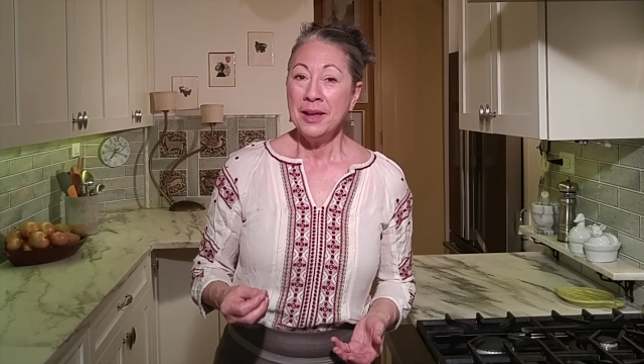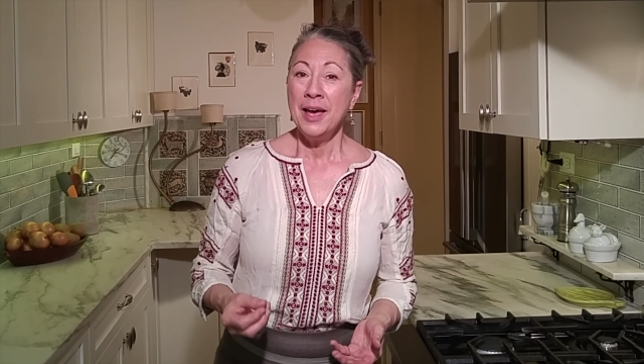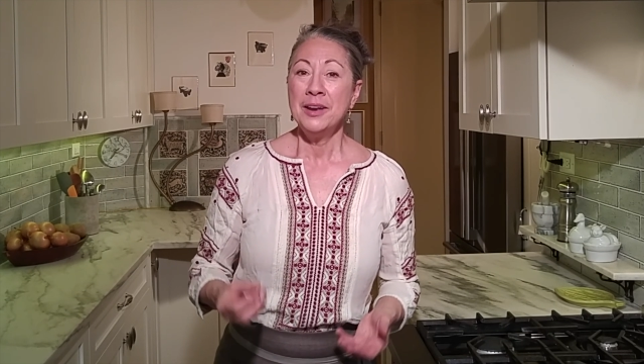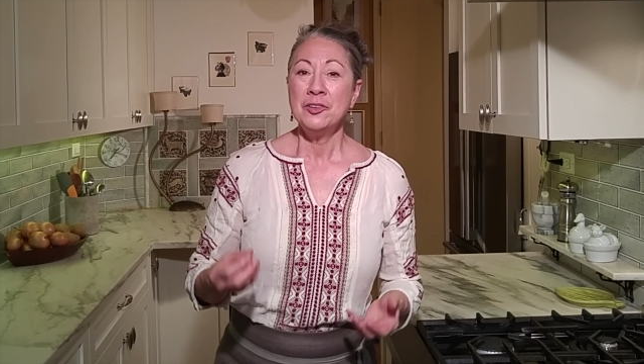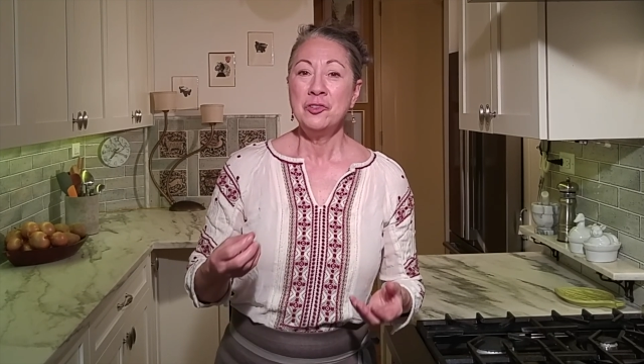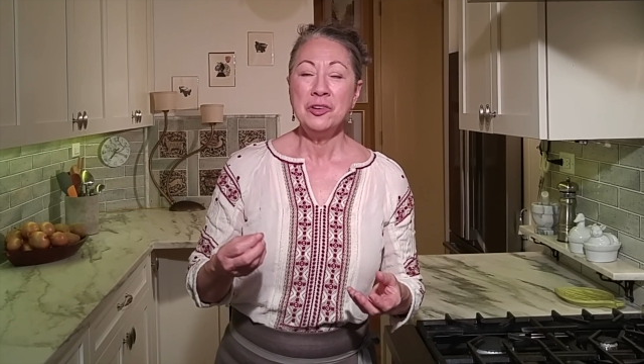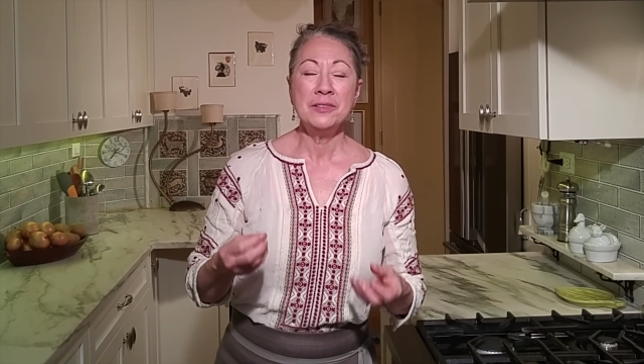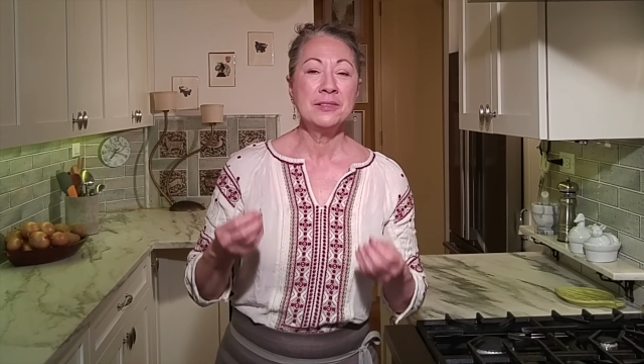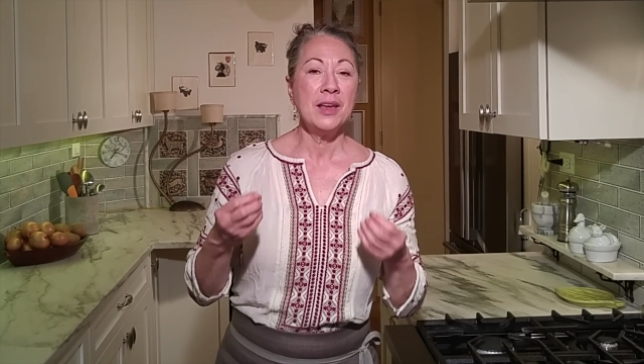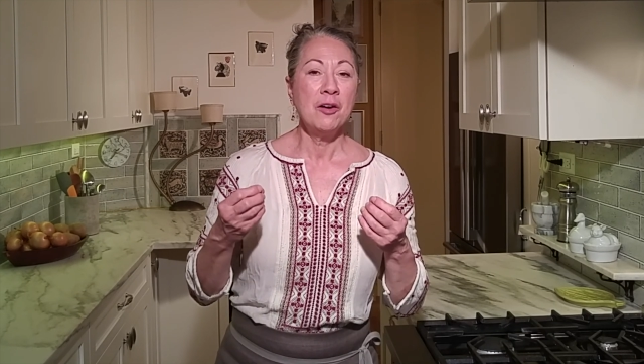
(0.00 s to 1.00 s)
and it's
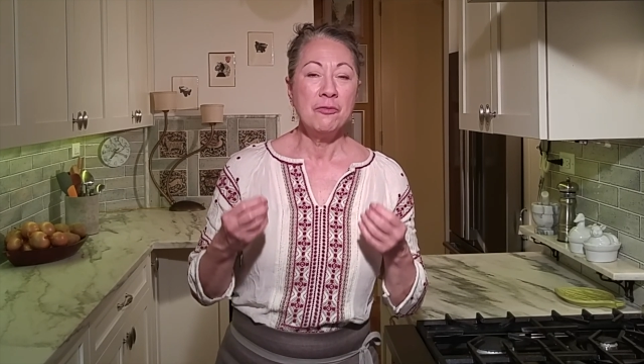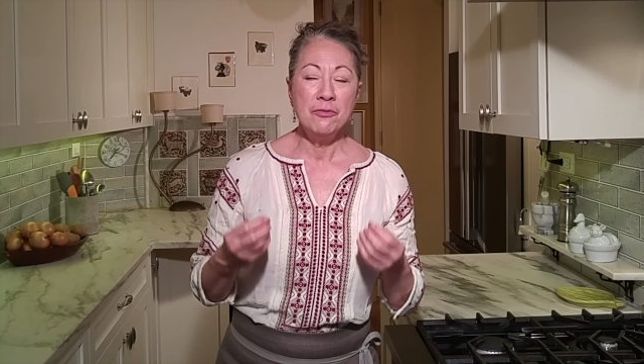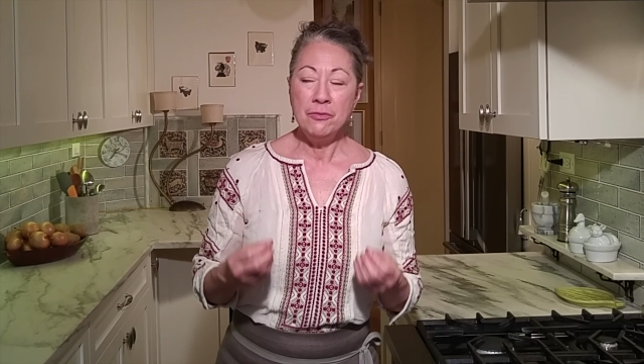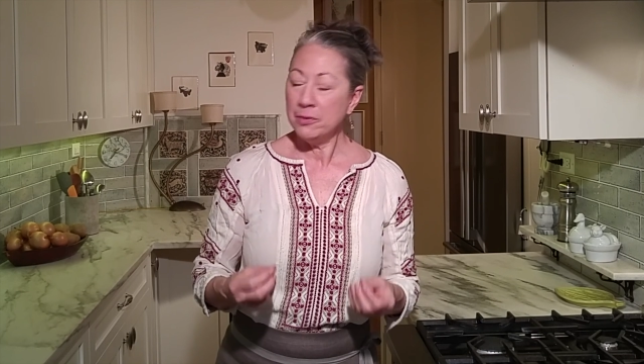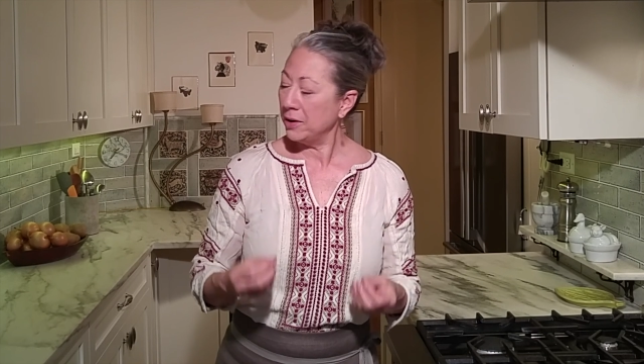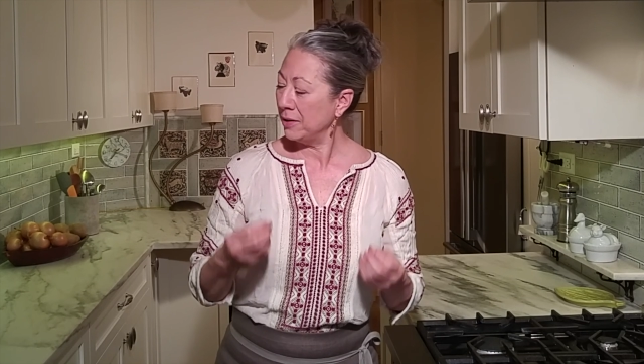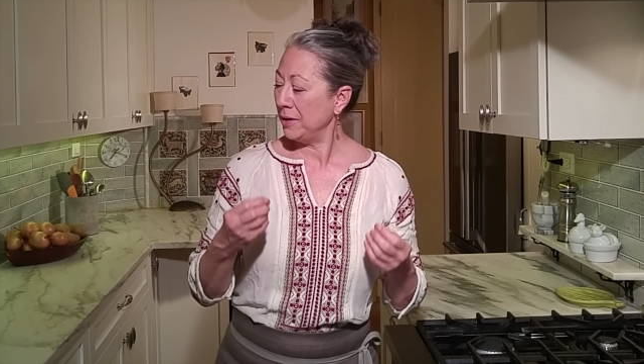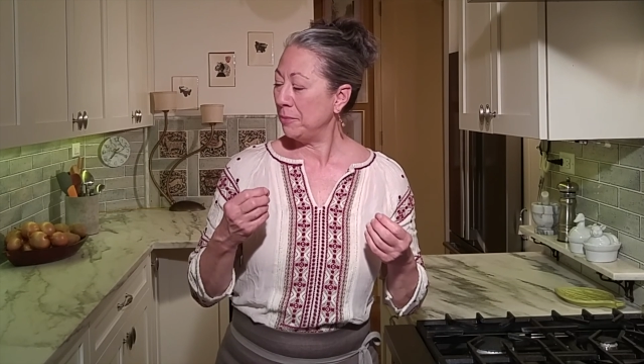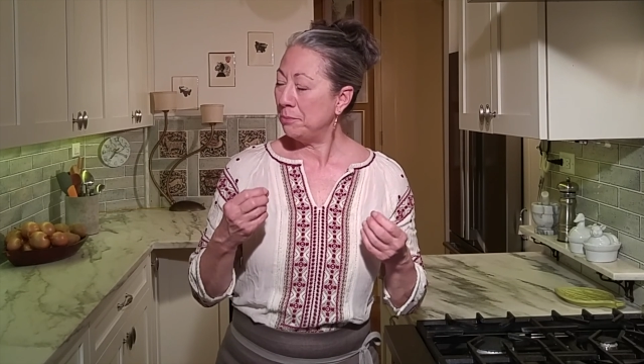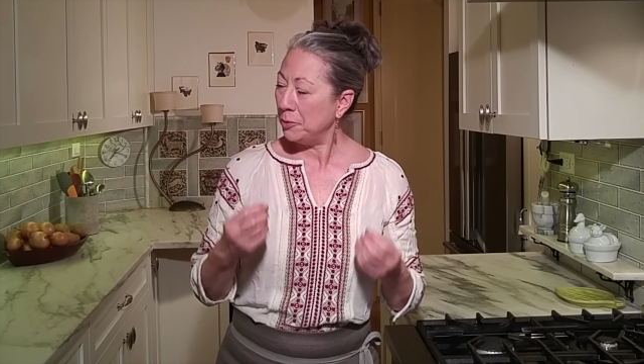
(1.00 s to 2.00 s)
just a
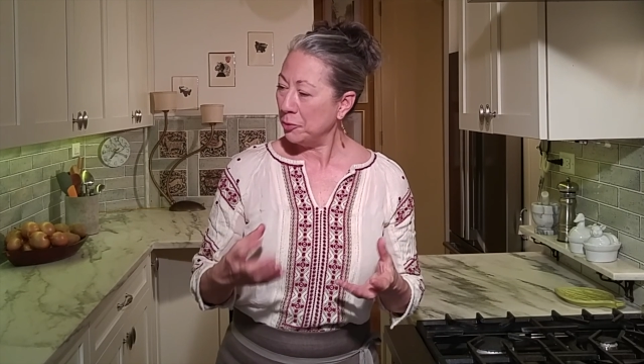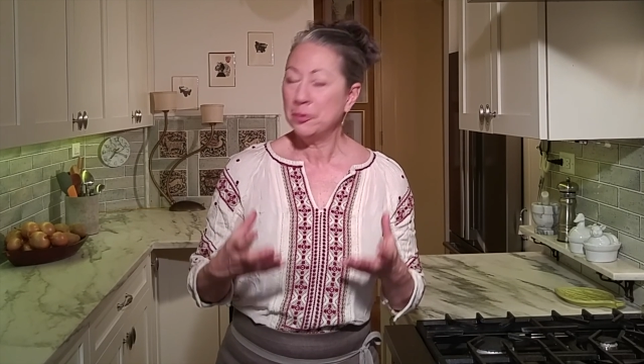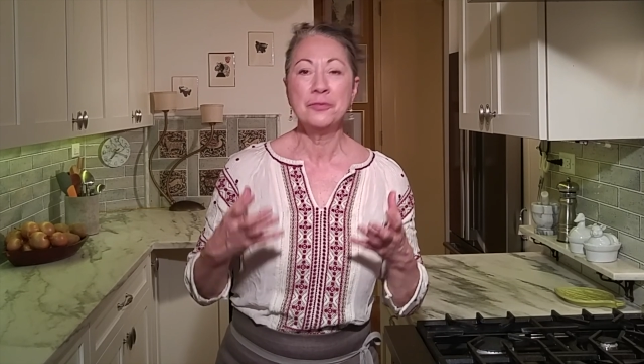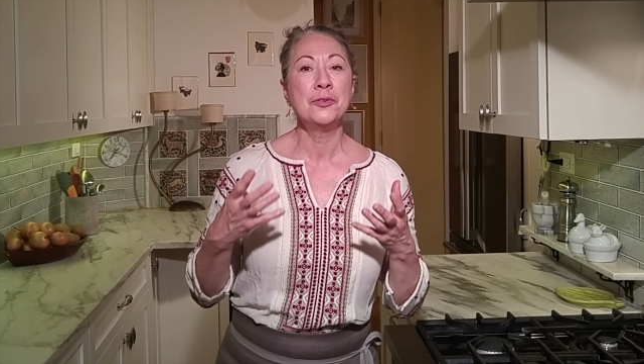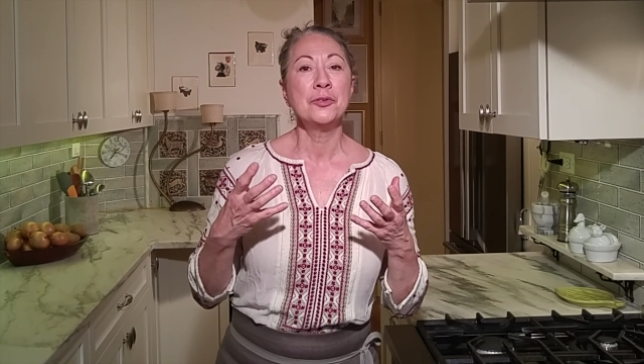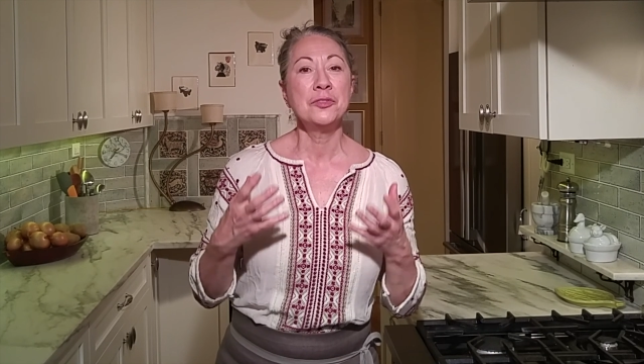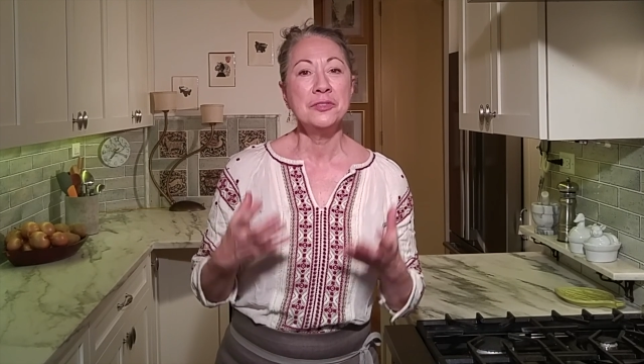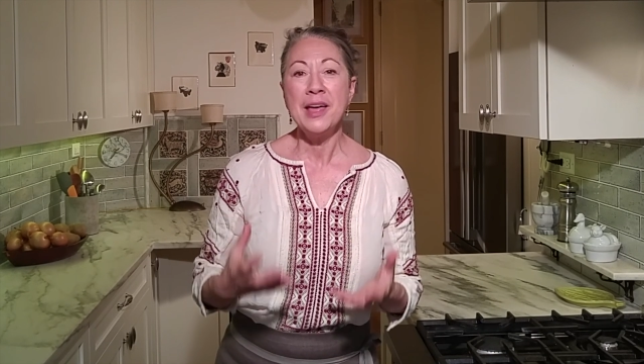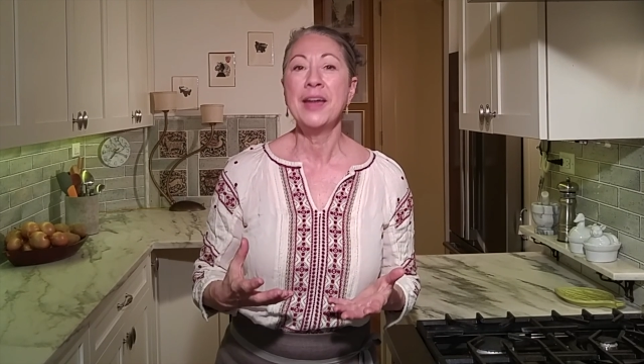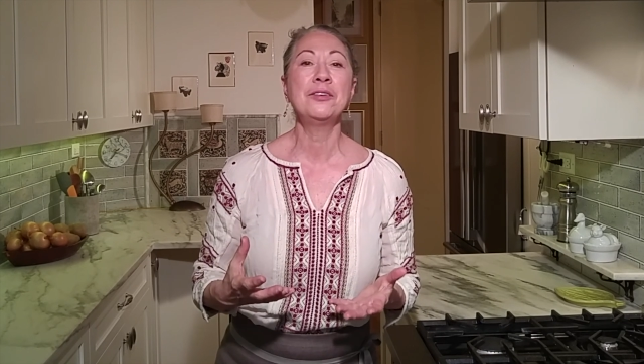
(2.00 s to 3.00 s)
really beautiful,
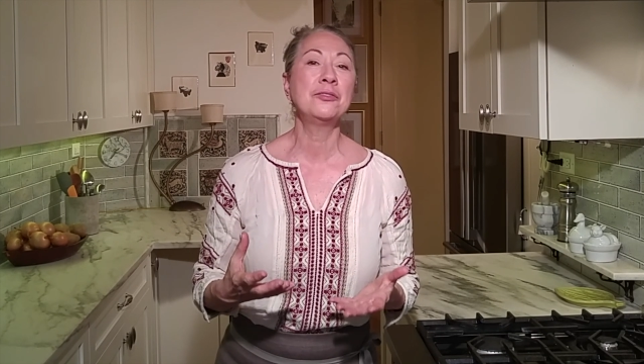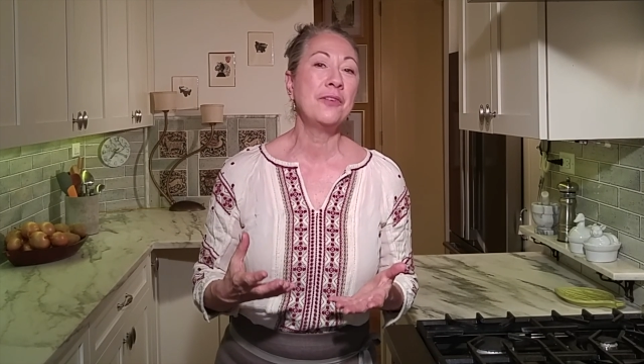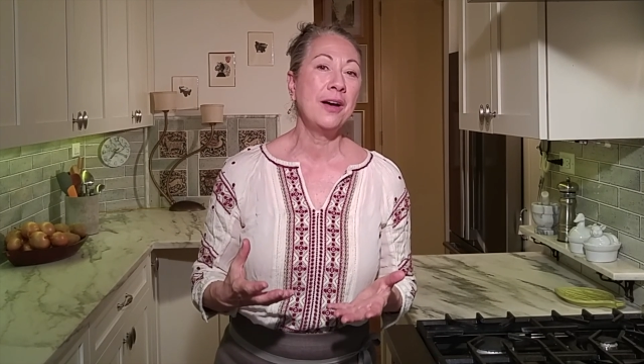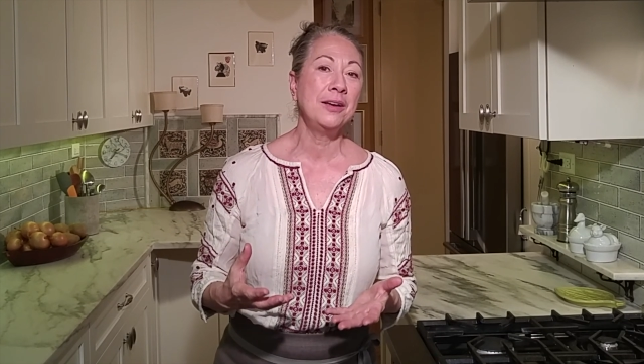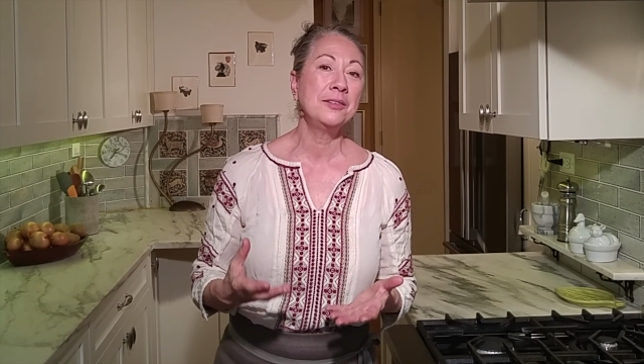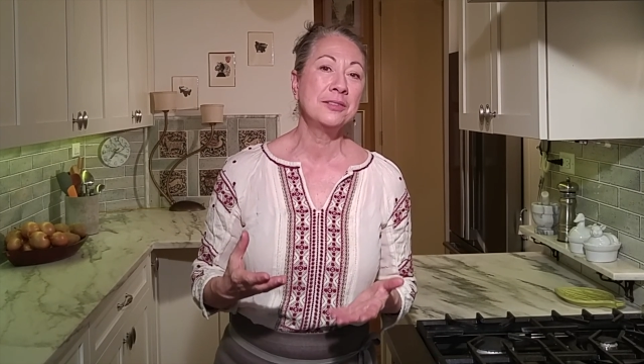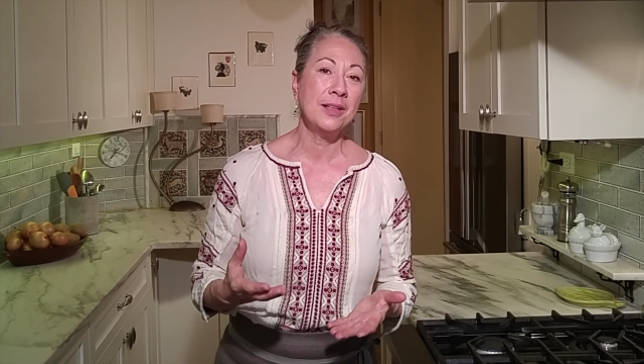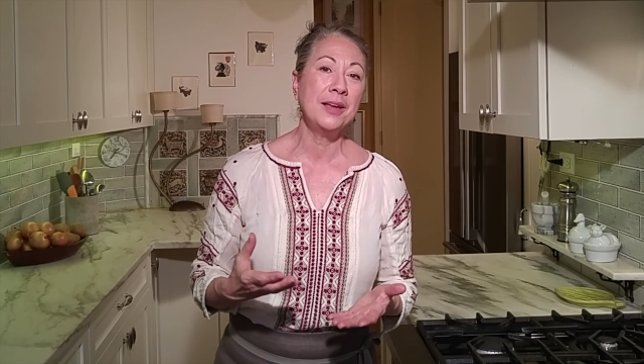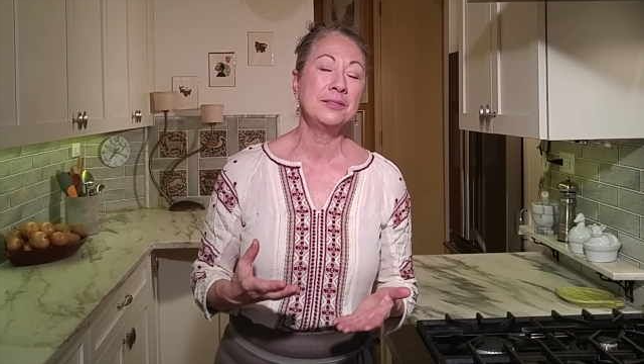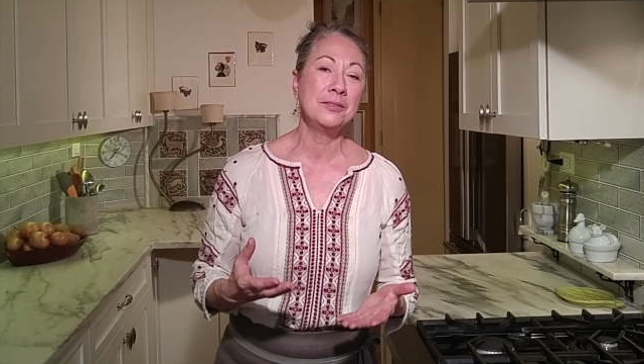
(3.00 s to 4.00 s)
satisfying
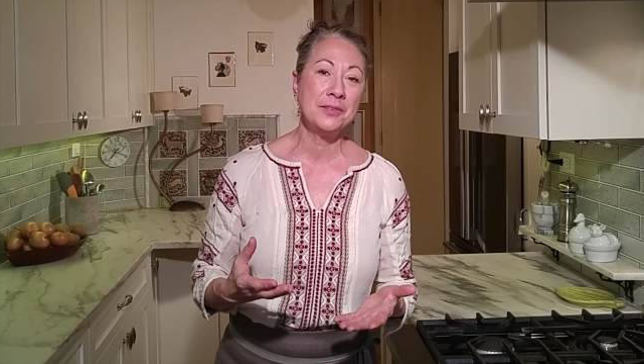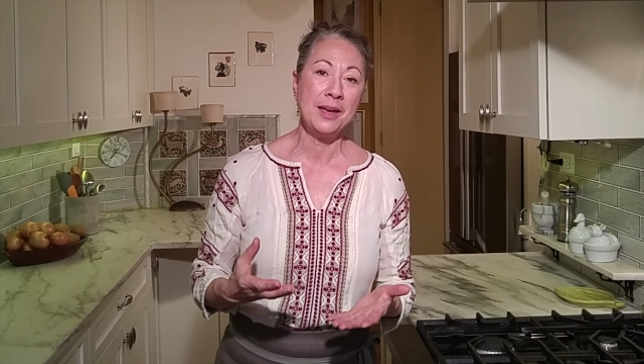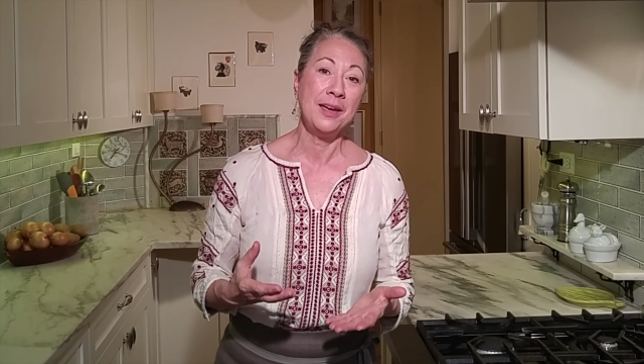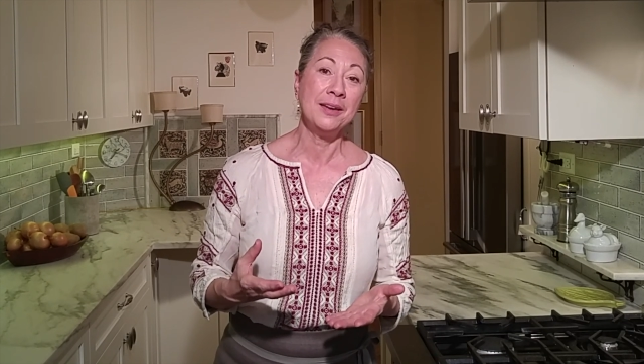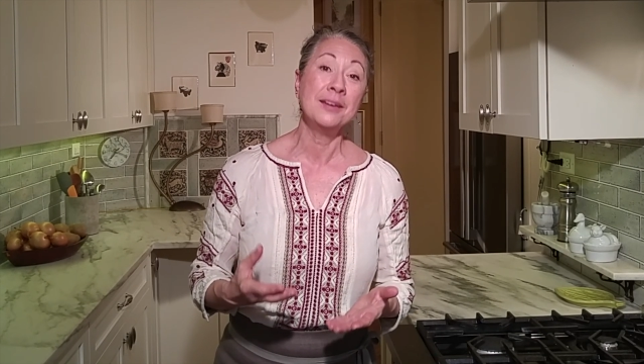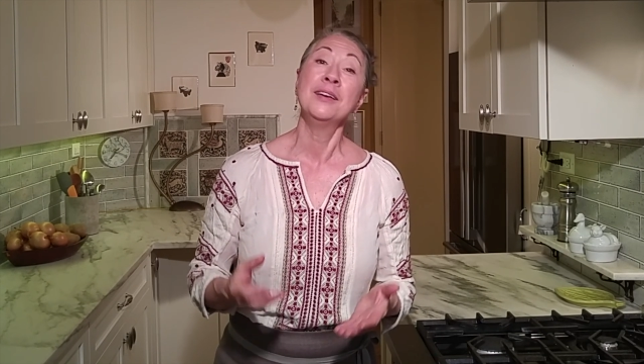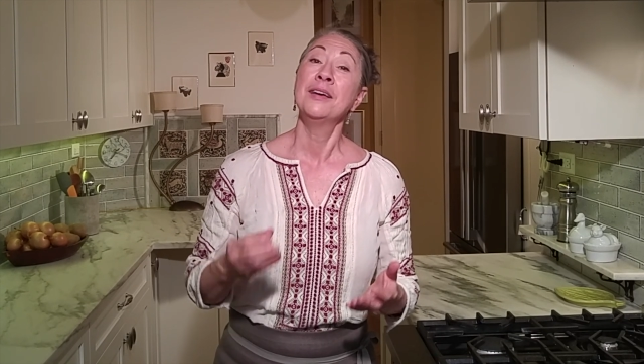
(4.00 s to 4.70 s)
slice of cake,